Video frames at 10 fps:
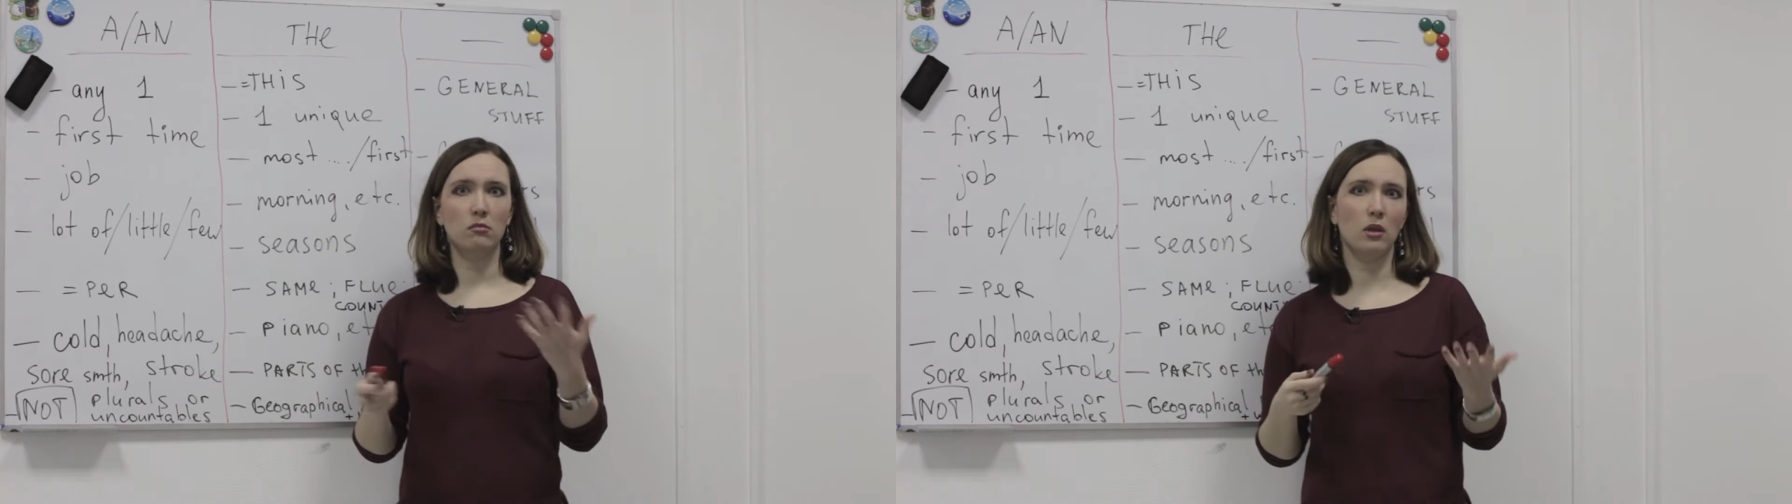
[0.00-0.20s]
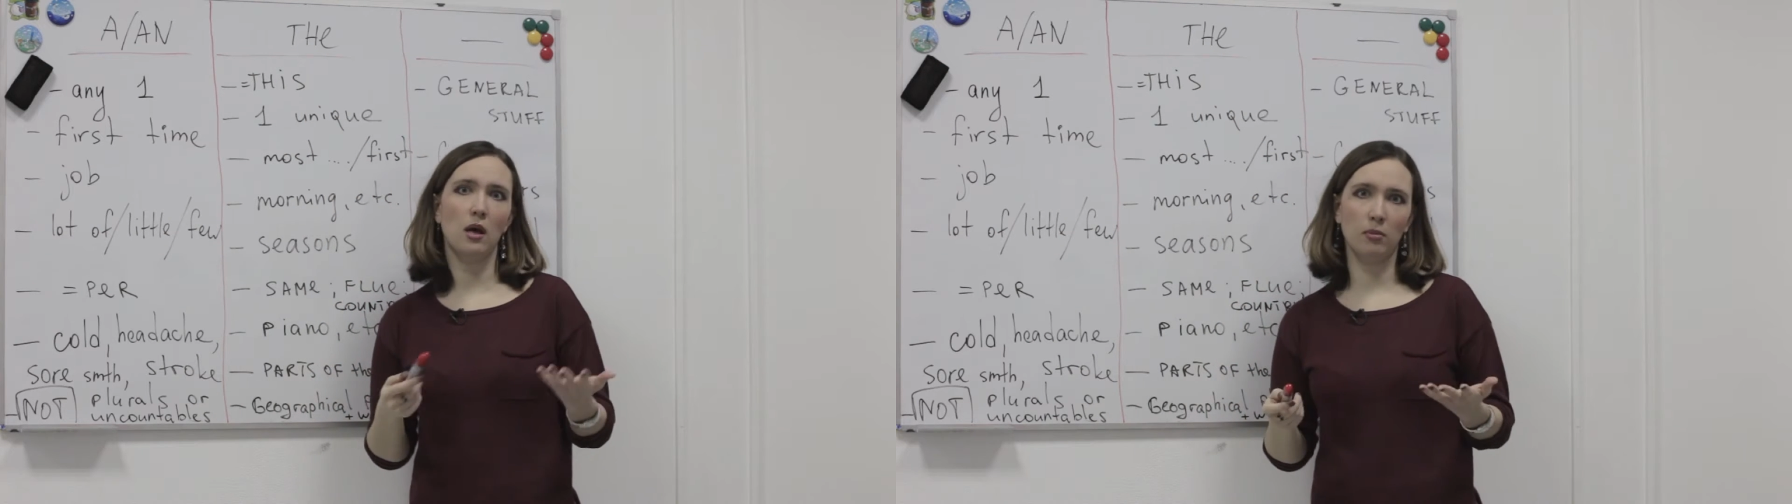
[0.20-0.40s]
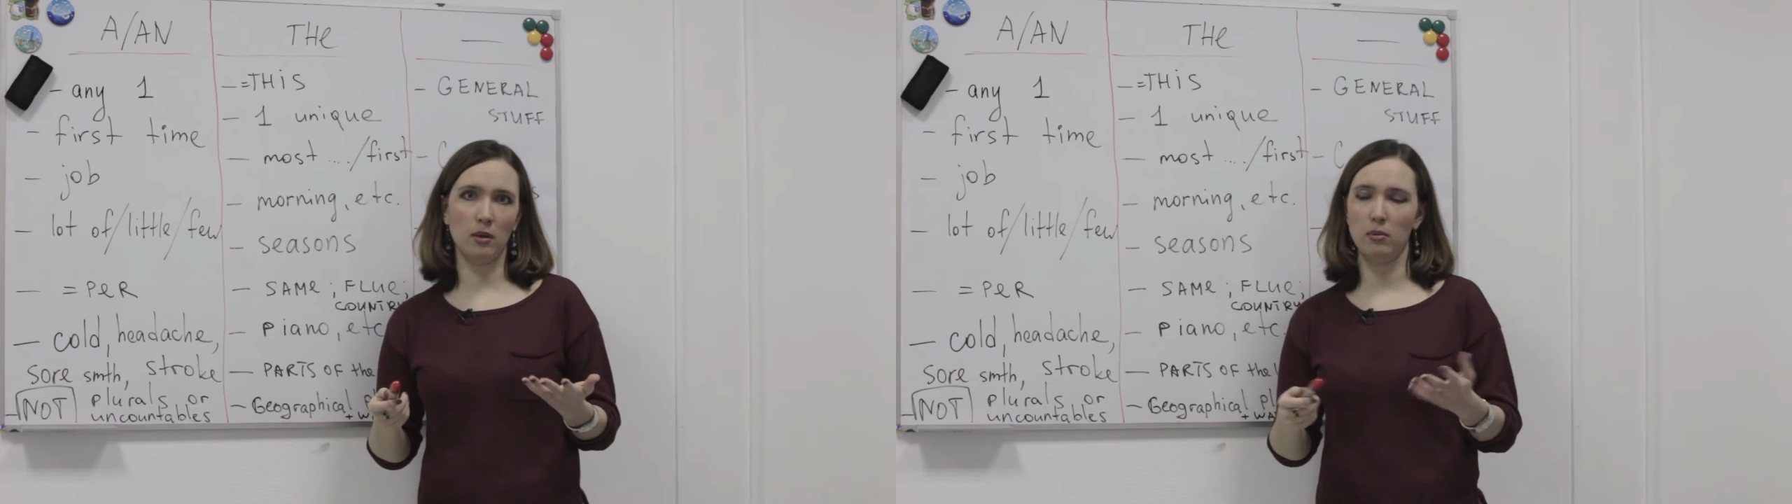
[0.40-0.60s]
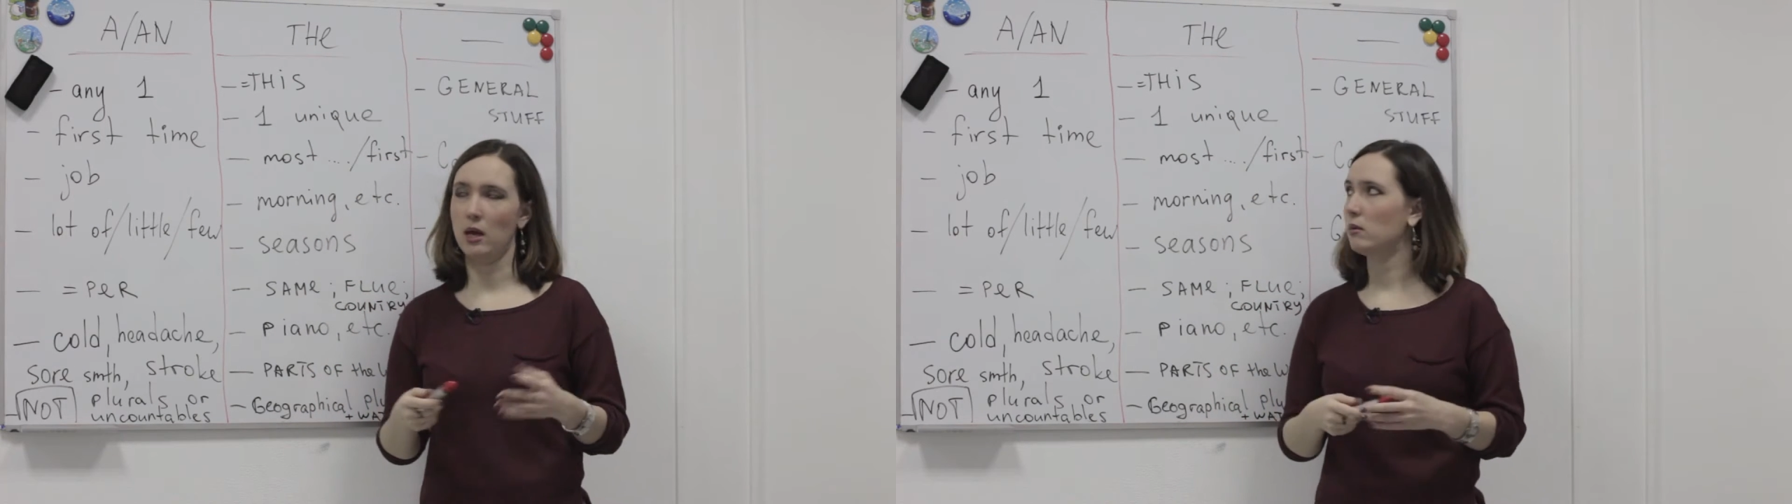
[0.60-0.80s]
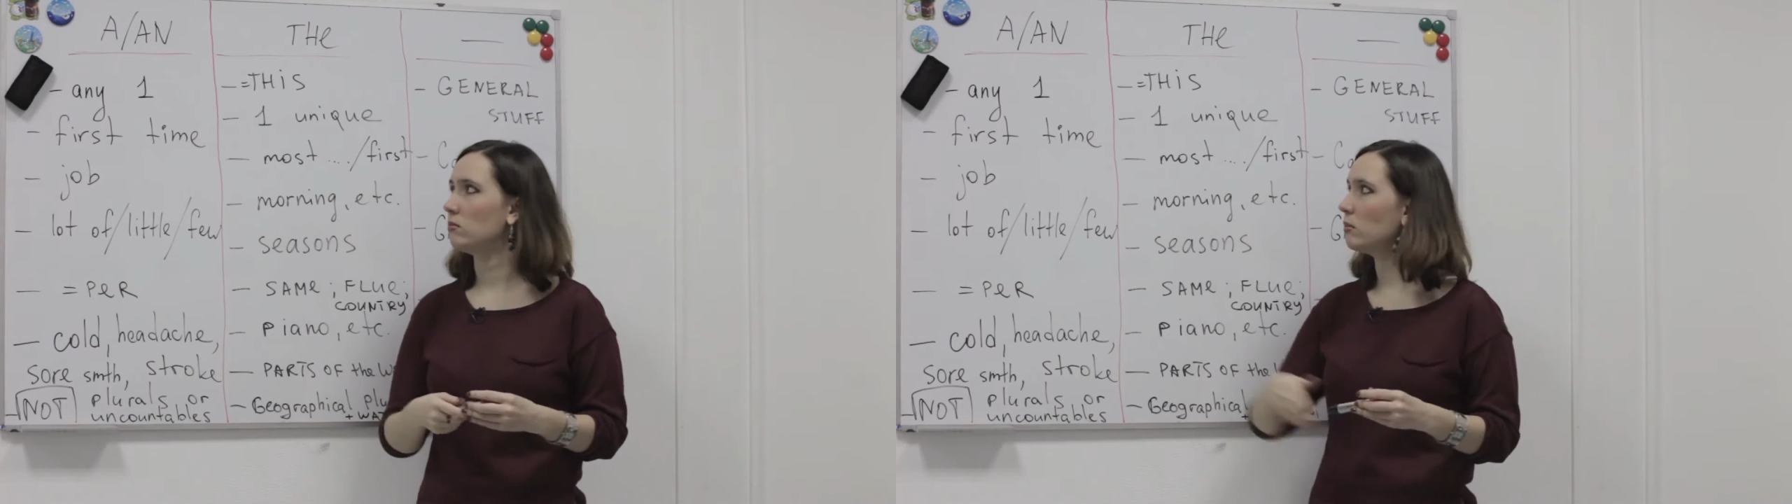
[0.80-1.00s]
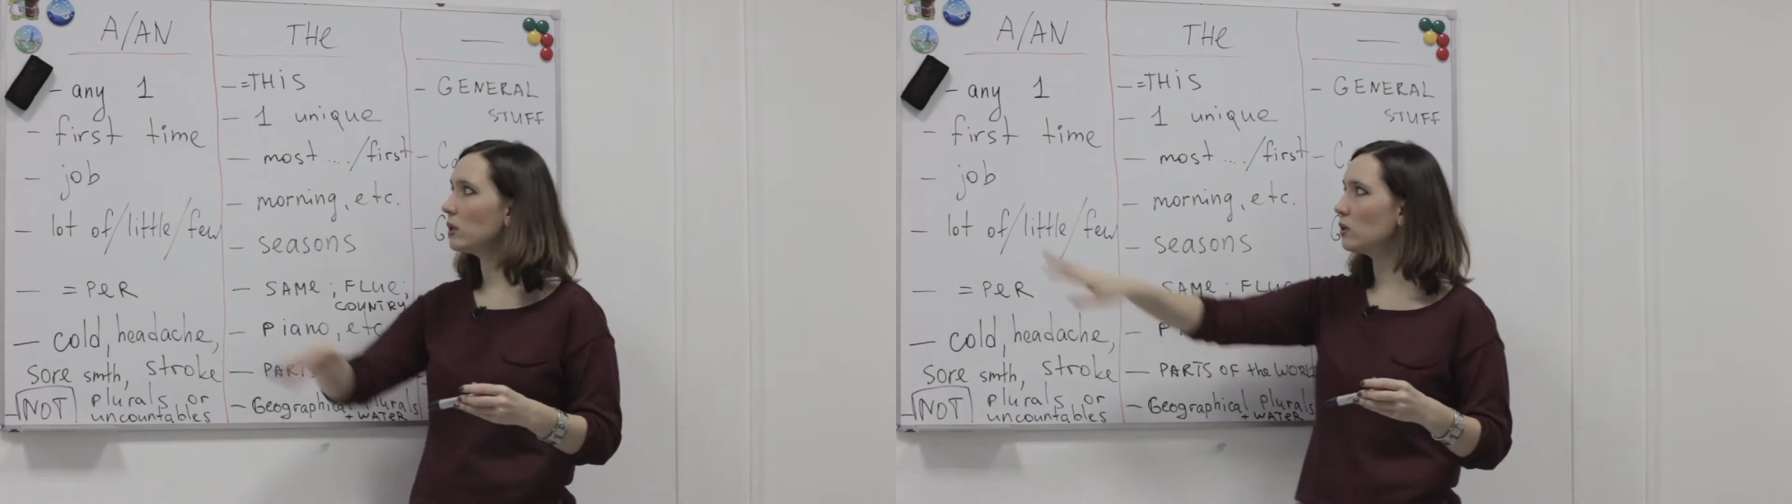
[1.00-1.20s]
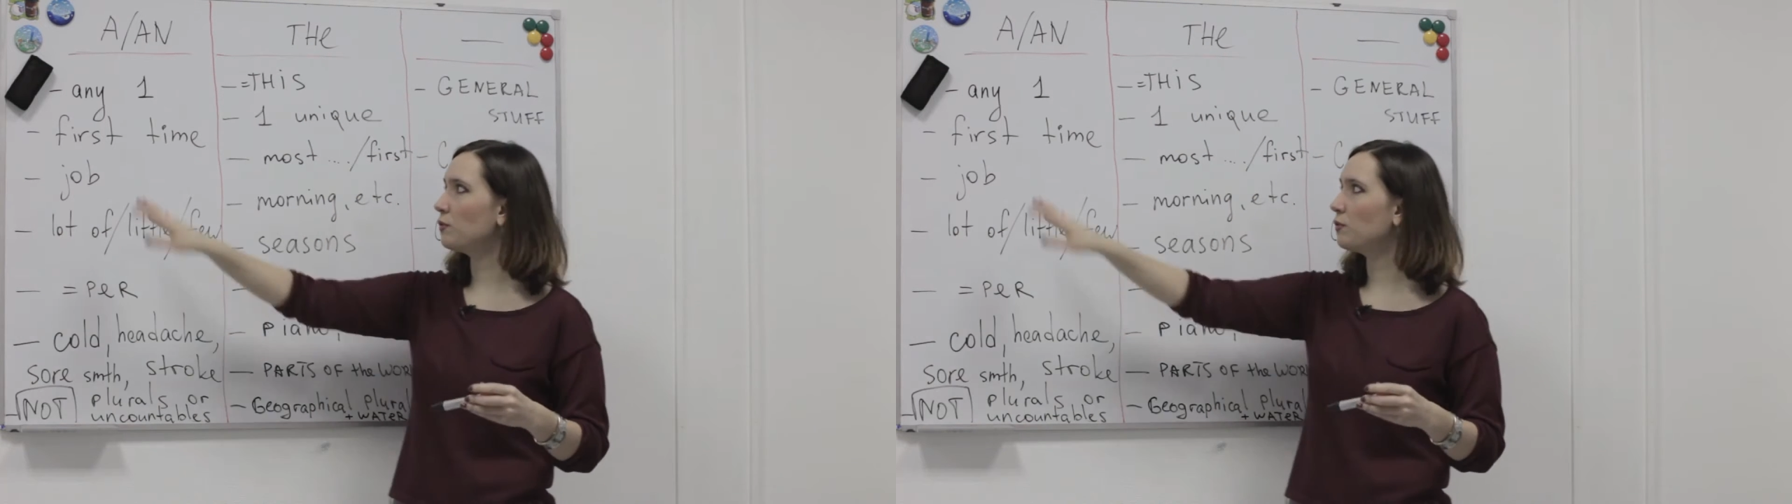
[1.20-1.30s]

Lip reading: blah blah blah. But the